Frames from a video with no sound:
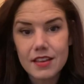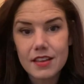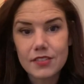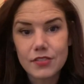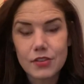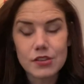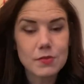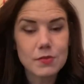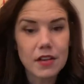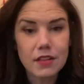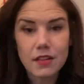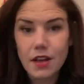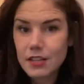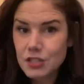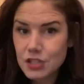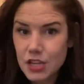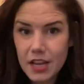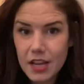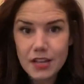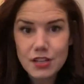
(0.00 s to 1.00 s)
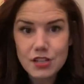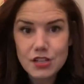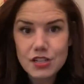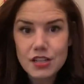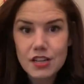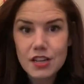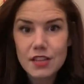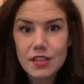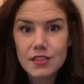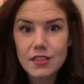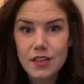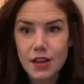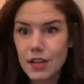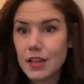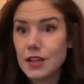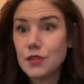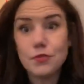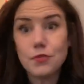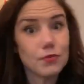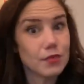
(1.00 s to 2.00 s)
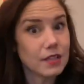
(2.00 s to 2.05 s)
There's been a lot of change in